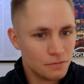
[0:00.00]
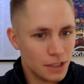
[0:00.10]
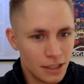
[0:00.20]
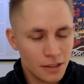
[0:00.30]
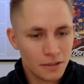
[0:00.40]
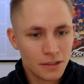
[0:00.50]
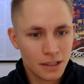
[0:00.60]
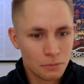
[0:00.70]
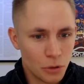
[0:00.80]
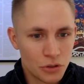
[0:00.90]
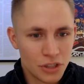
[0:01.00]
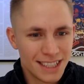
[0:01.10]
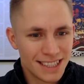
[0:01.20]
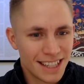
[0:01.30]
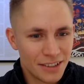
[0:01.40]
you know push
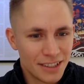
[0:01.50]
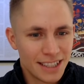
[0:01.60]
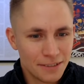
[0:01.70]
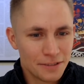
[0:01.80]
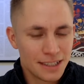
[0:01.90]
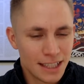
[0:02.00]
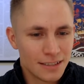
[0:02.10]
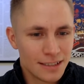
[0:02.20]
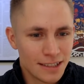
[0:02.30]
this narrative, etc.